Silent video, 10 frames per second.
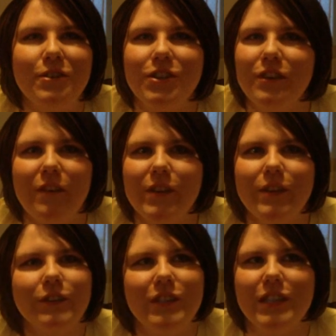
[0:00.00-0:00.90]
share every
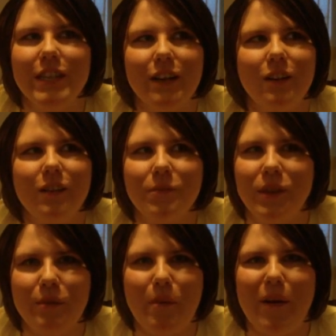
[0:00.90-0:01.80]
little detail
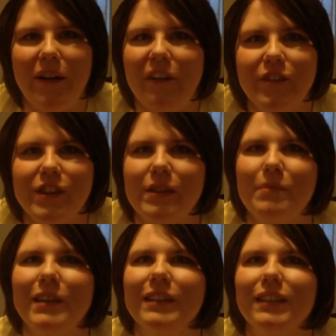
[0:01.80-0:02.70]
with him about
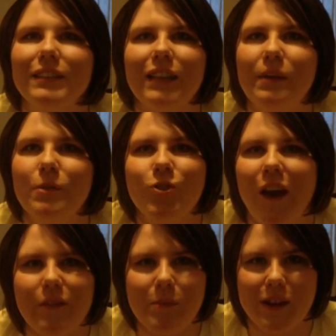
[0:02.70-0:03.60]
everything because it would
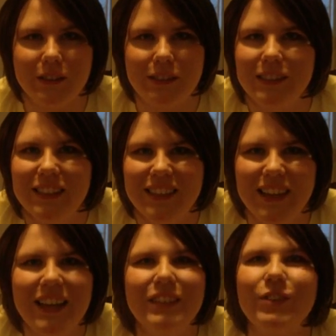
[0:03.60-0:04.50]
drive him nuts.
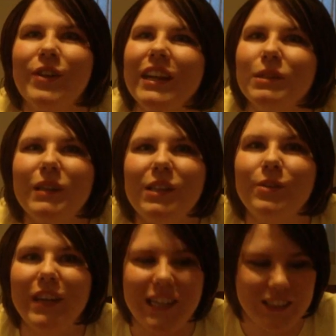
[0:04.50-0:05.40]
So that's what
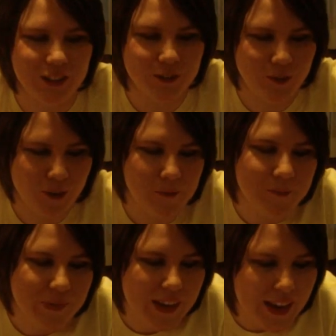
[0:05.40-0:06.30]
you ladies are for.
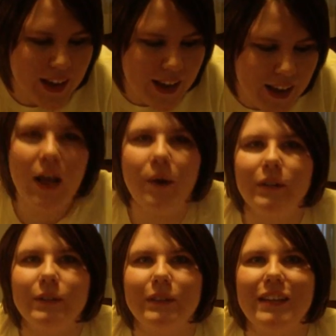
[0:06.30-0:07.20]

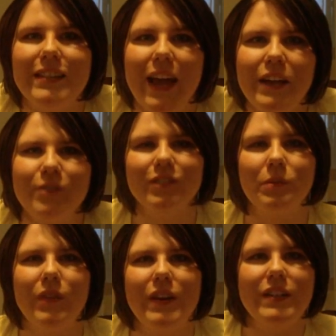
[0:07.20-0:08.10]
Was I diagnosed
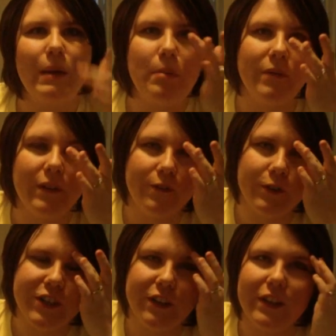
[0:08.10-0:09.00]
with any type of
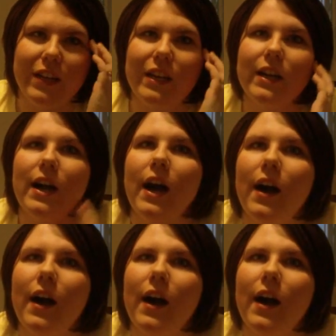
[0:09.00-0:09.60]
infertility?